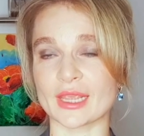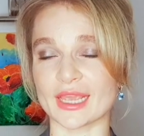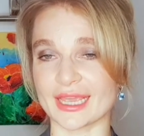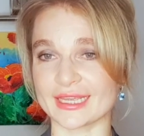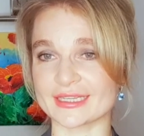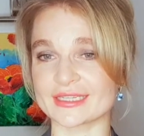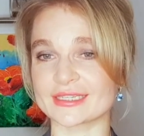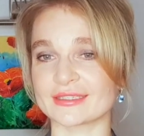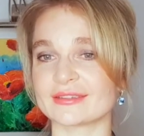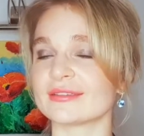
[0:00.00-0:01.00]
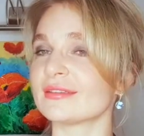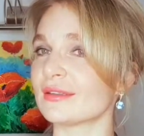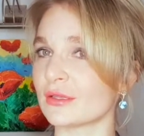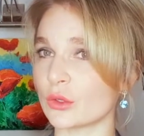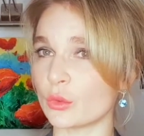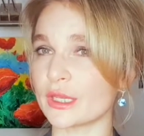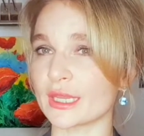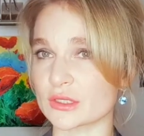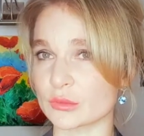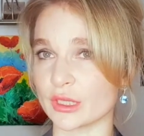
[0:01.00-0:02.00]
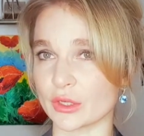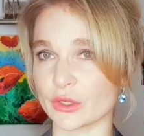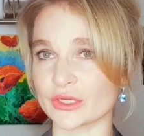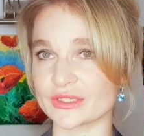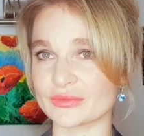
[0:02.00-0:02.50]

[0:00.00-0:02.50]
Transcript: and we get to be heard.